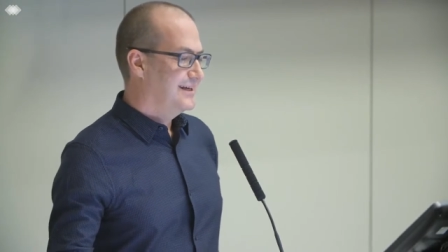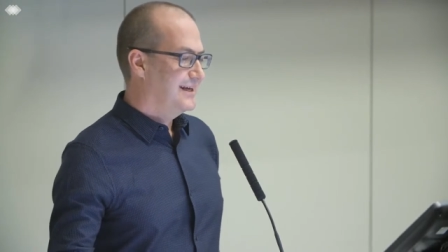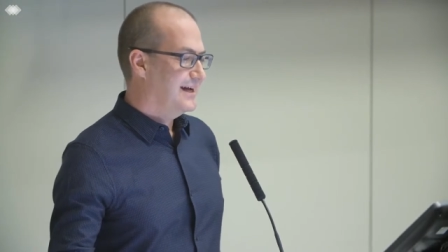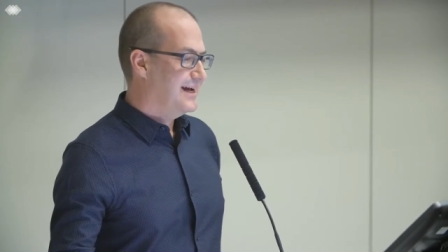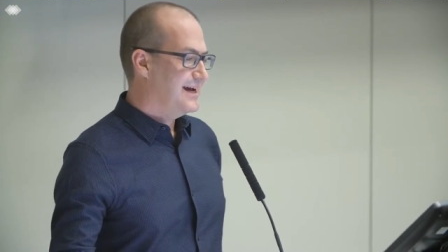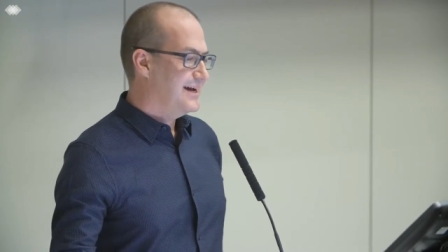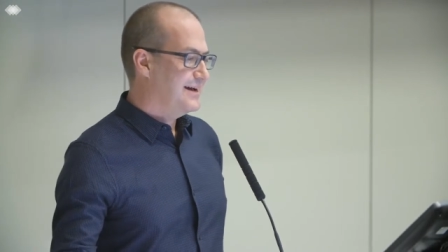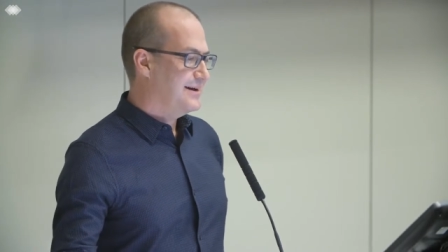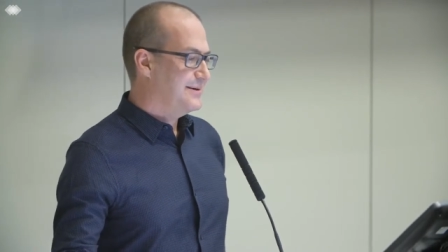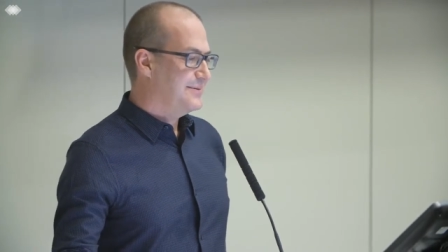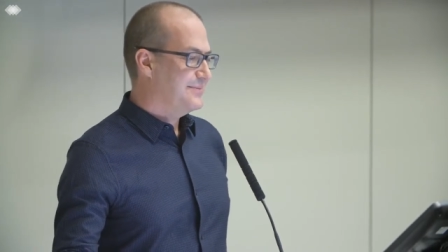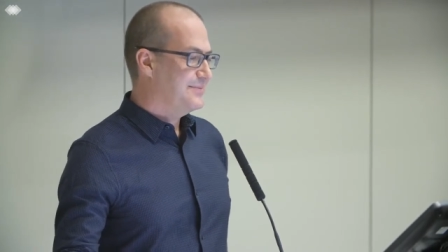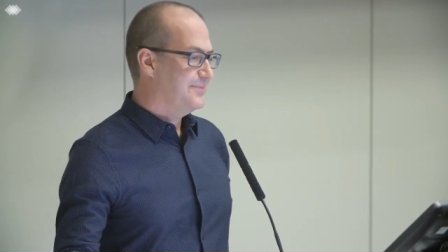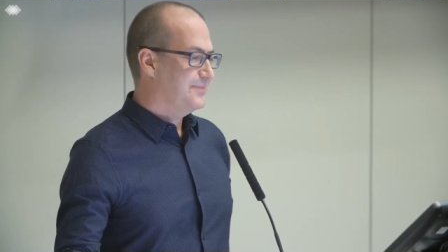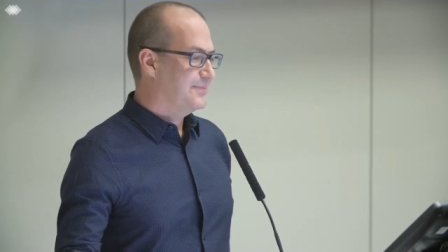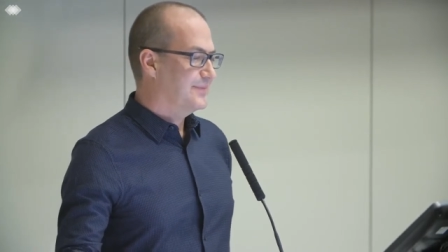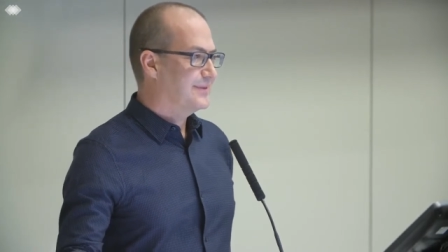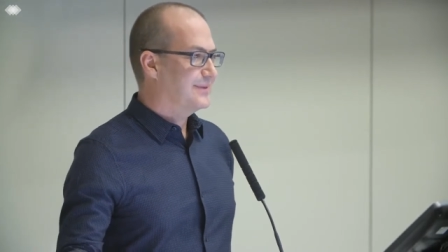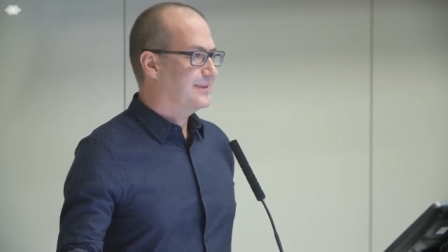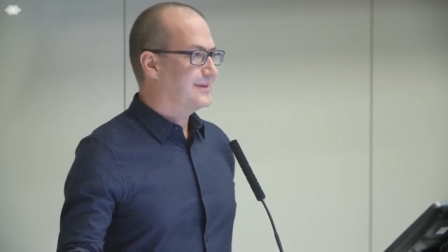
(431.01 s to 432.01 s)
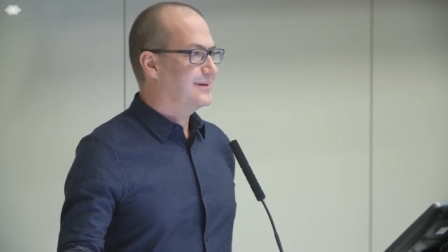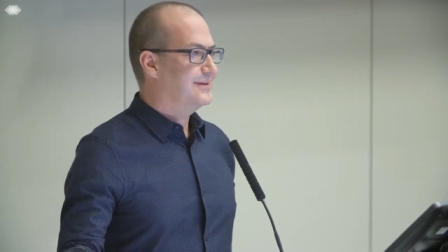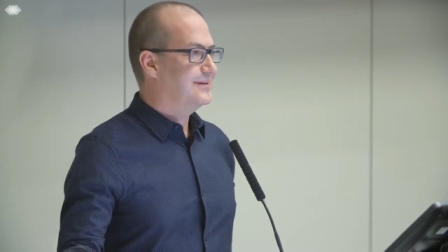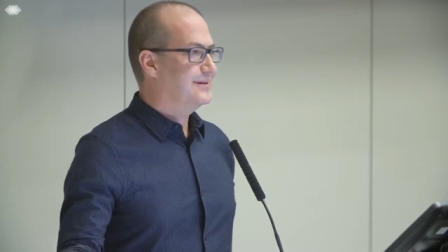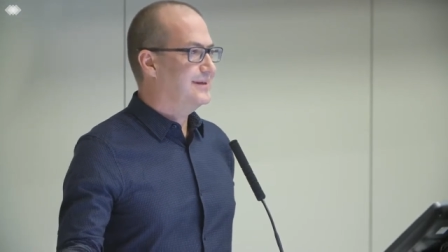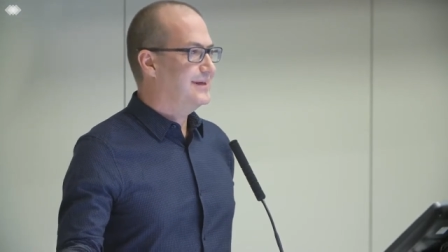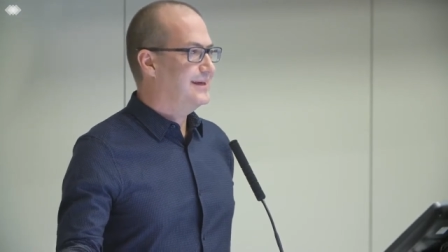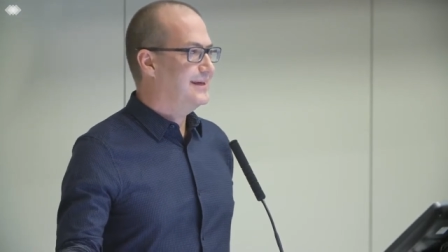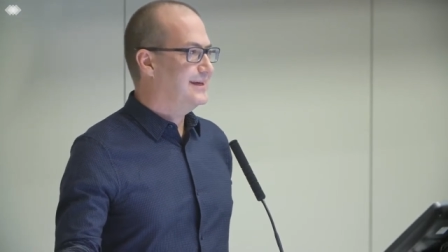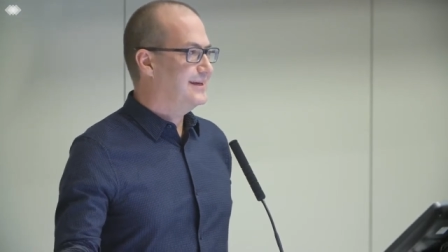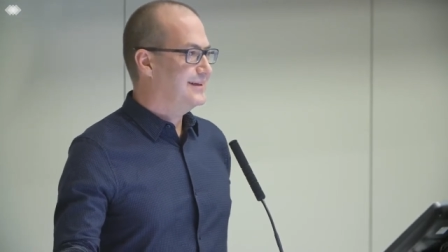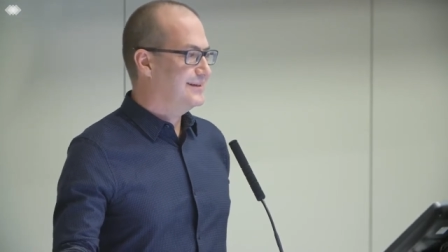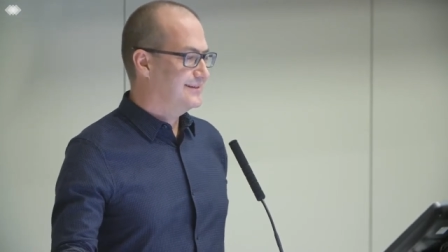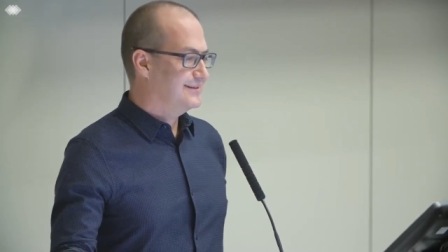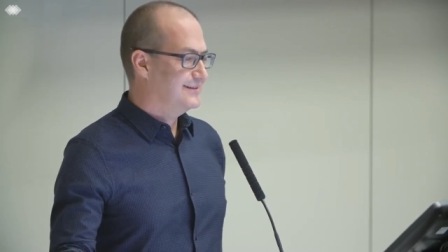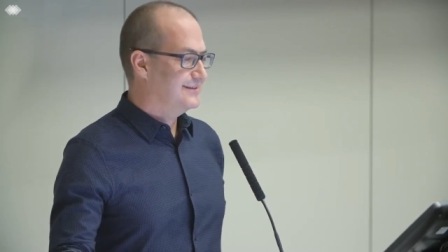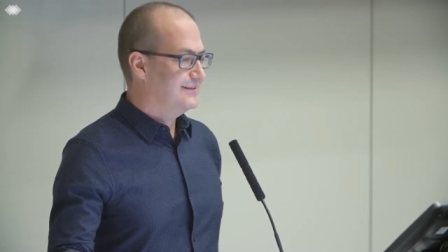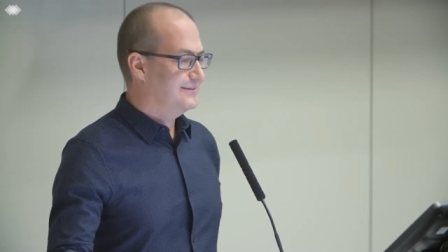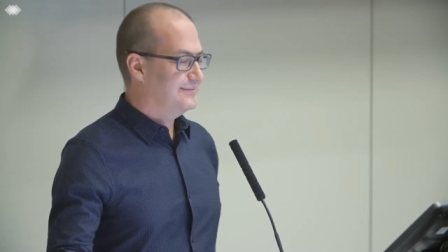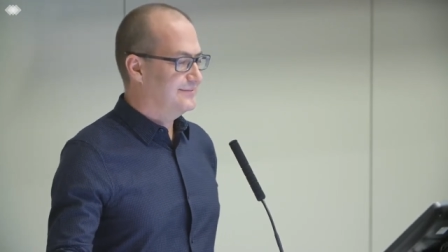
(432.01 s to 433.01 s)
Um, the,
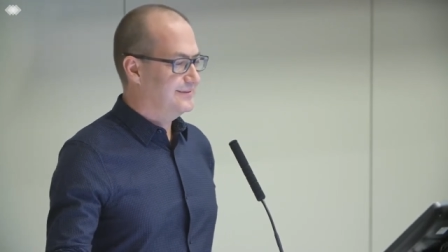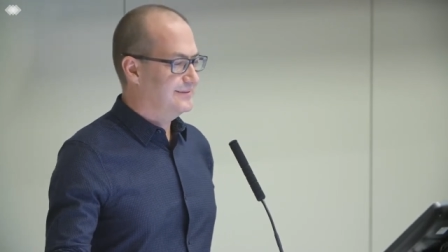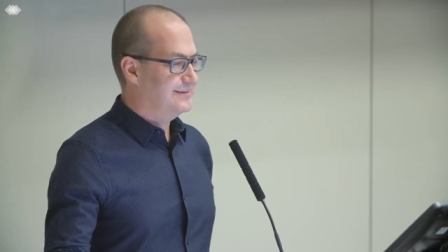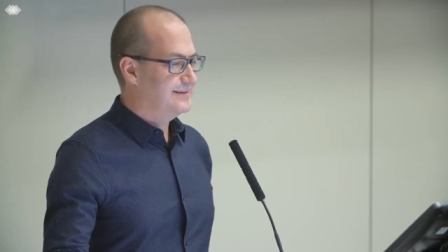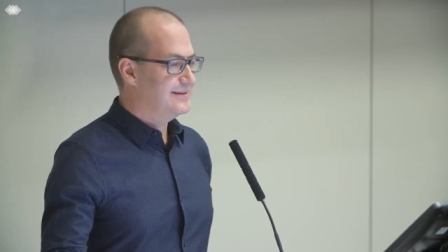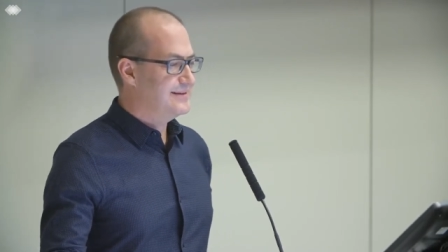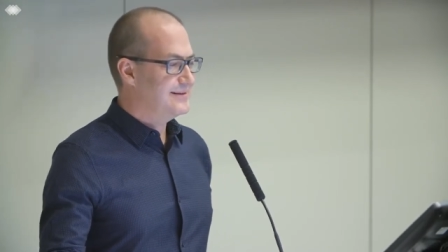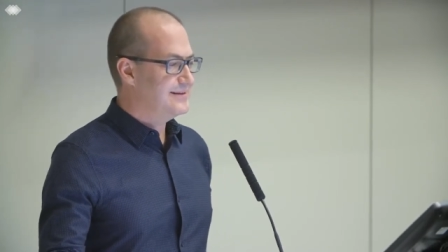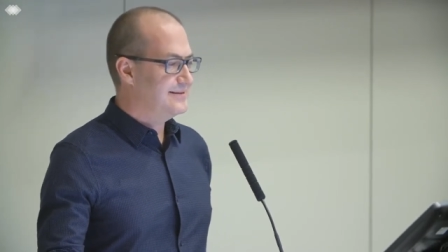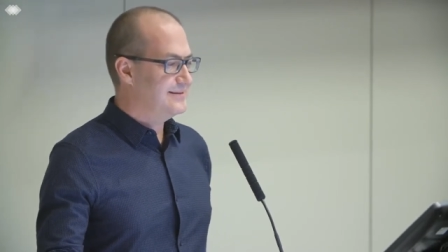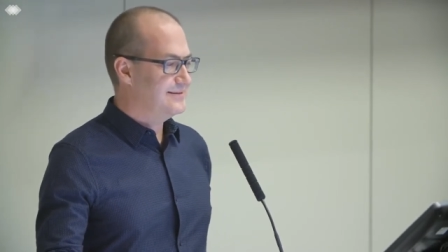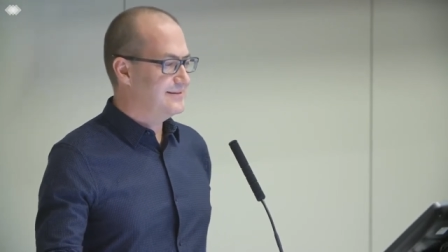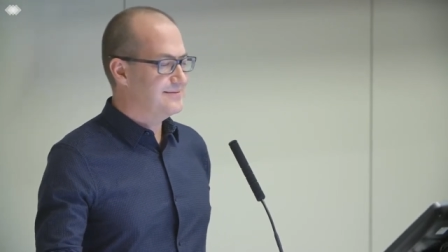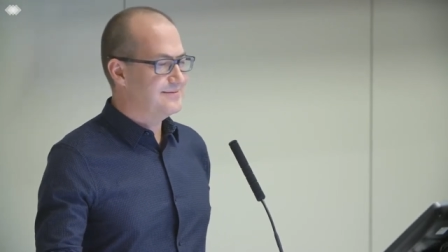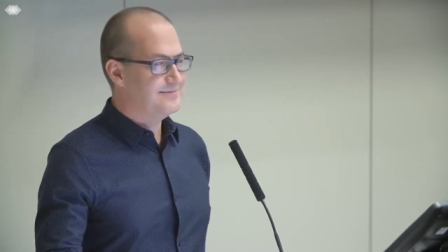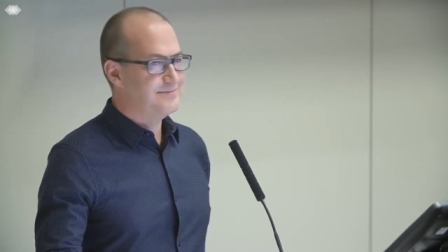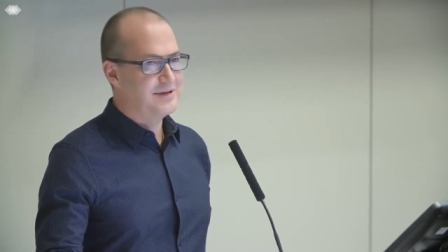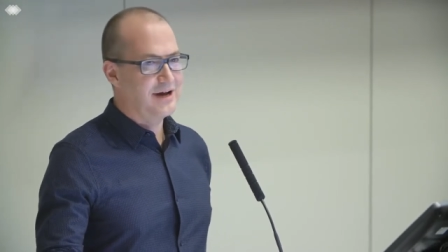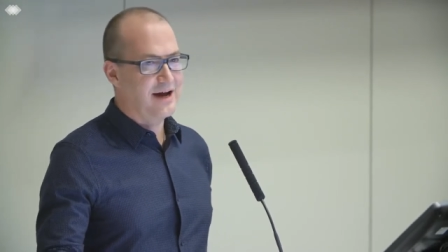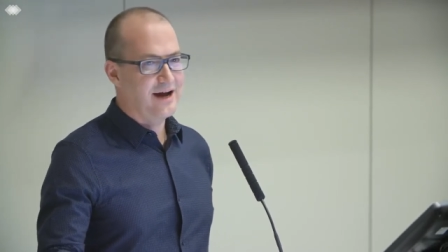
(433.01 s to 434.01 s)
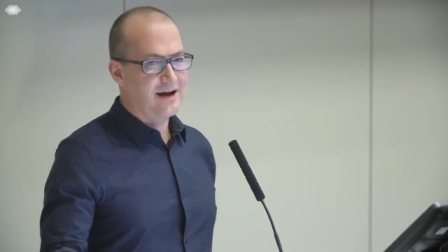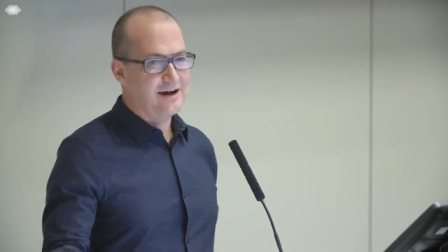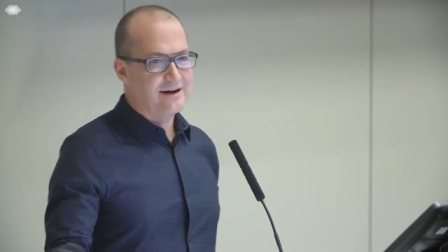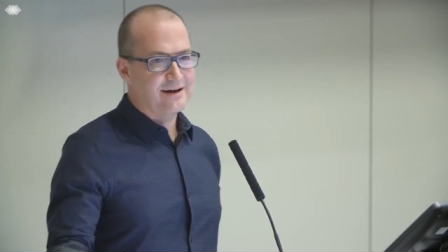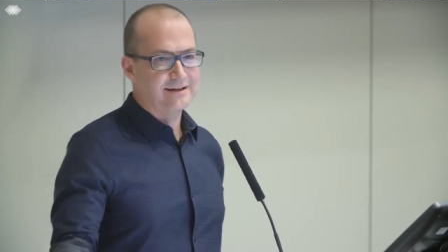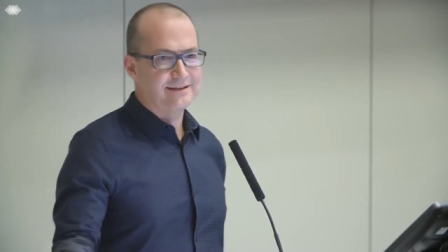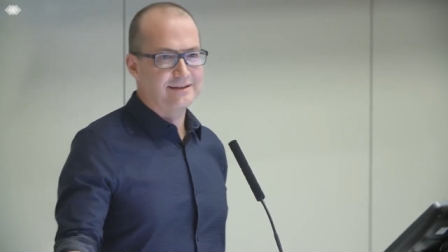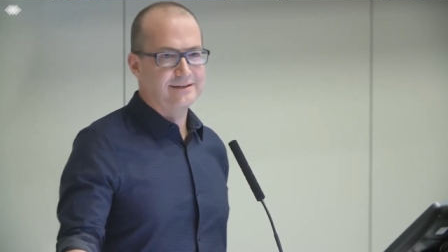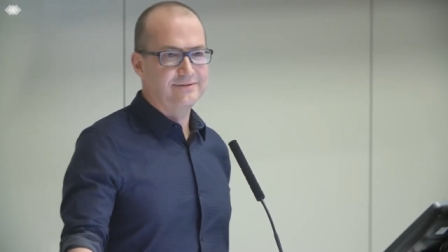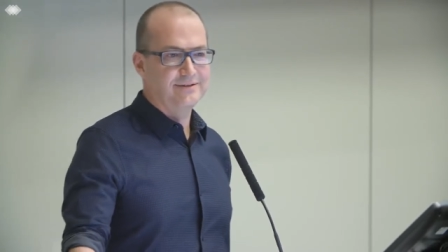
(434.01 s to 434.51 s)
the heart,